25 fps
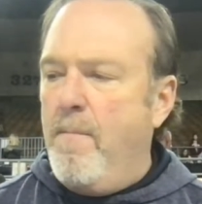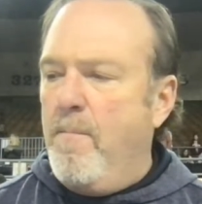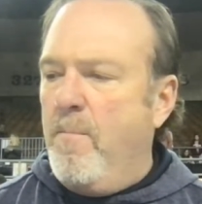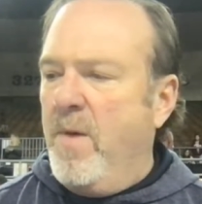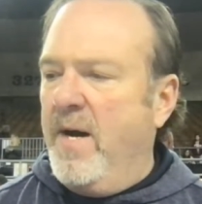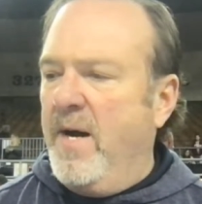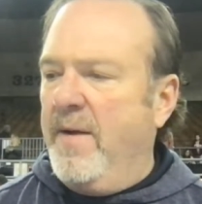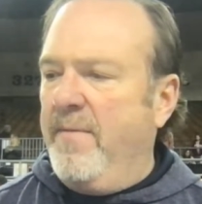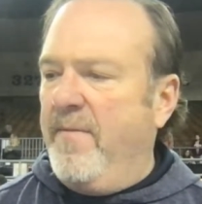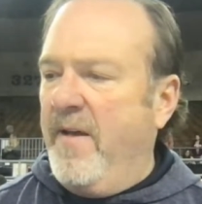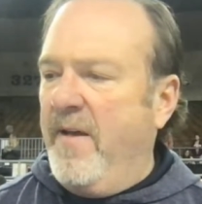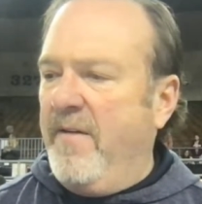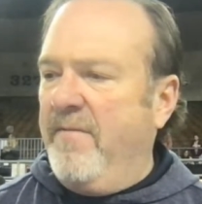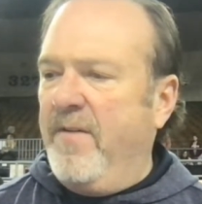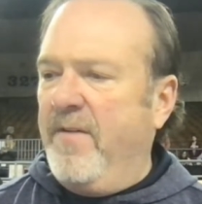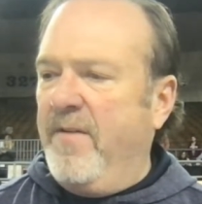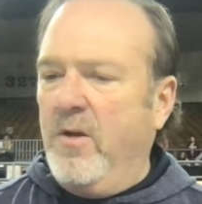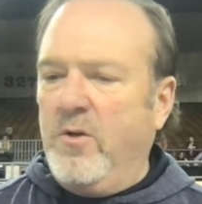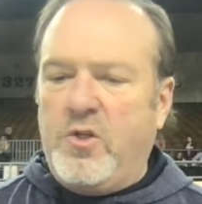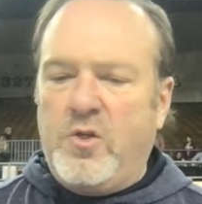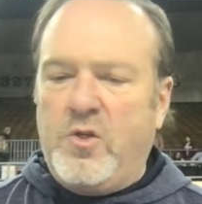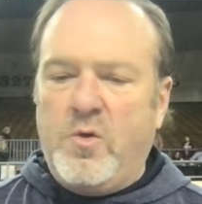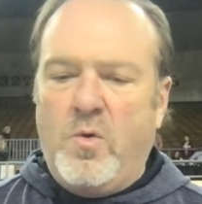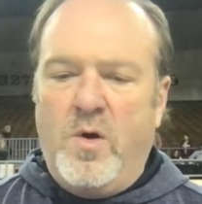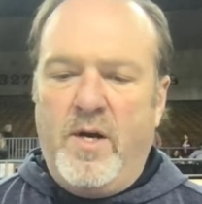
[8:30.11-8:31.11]
but they
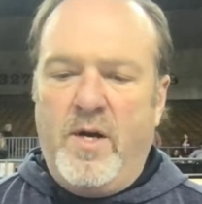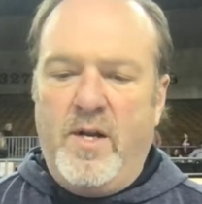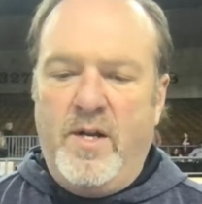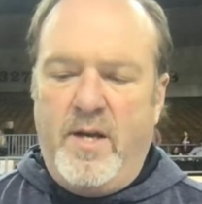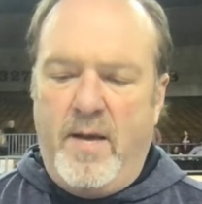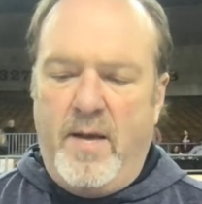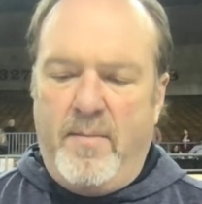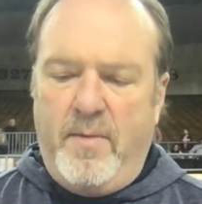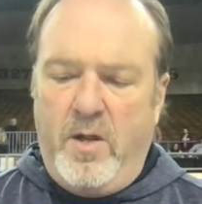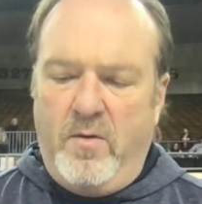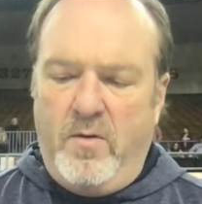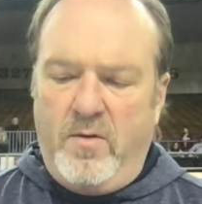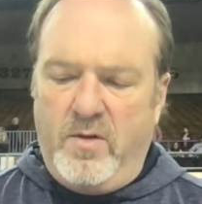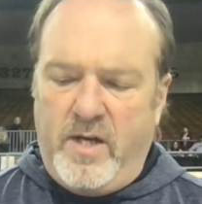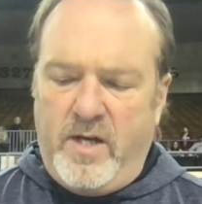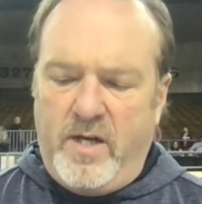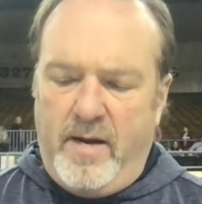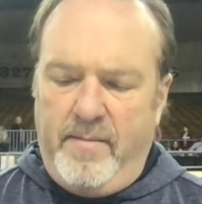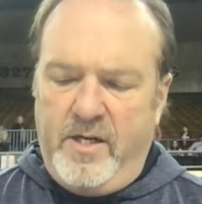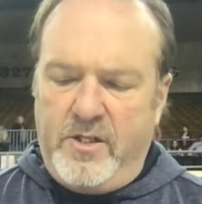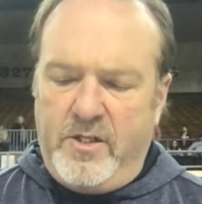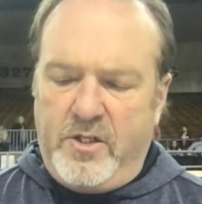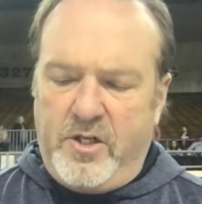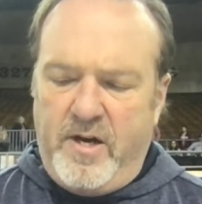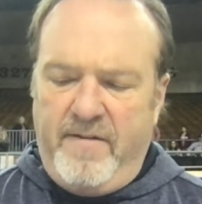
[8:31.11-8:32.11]
fell short in double
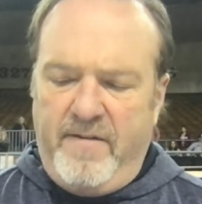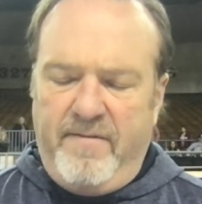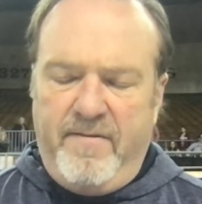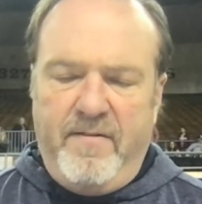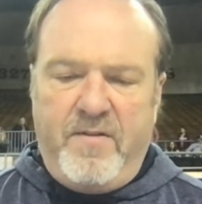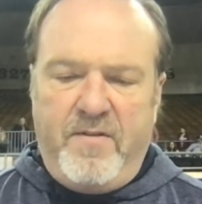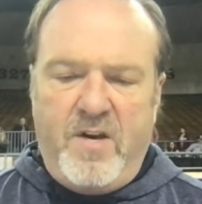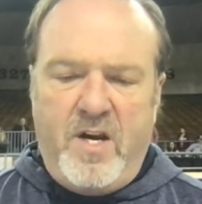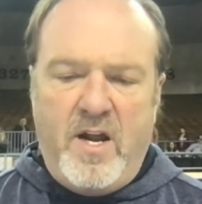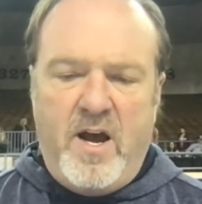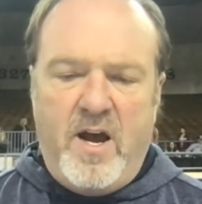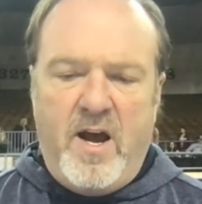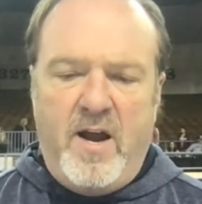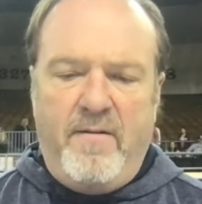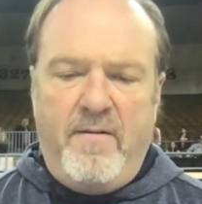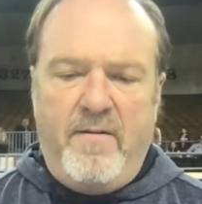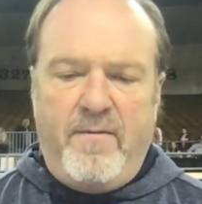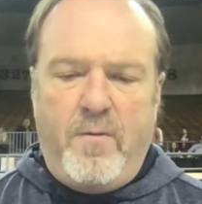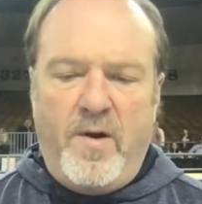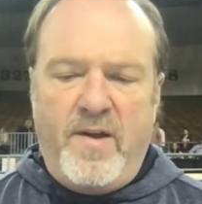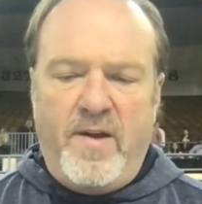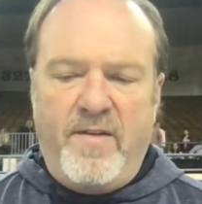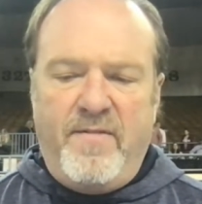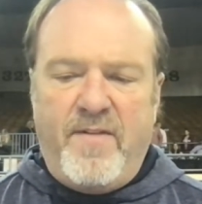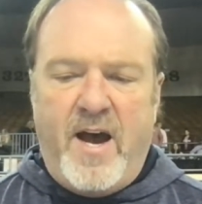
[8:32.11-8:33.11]
overtime yesterday,
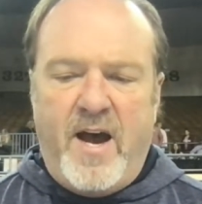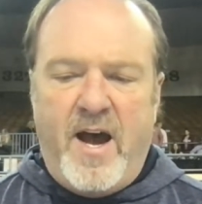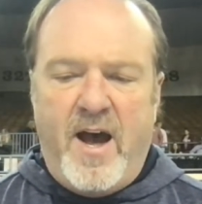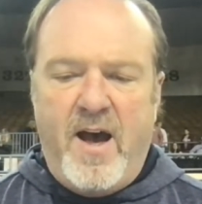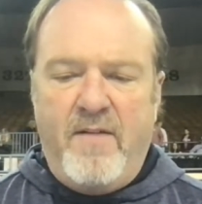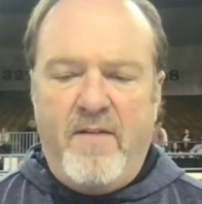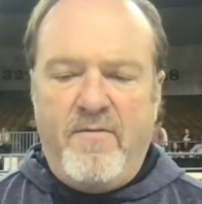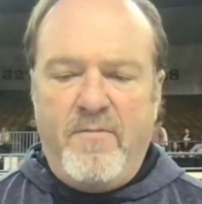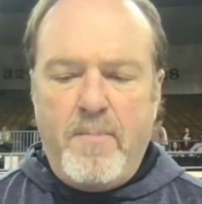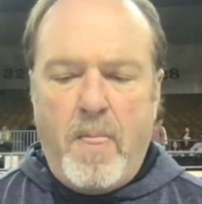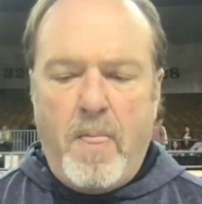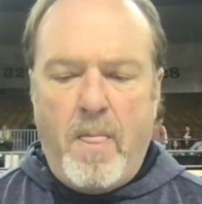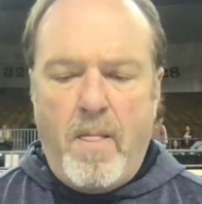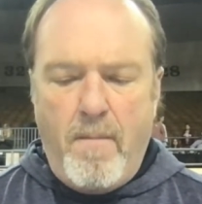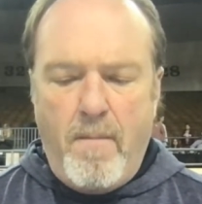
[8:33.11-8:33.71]
59-45.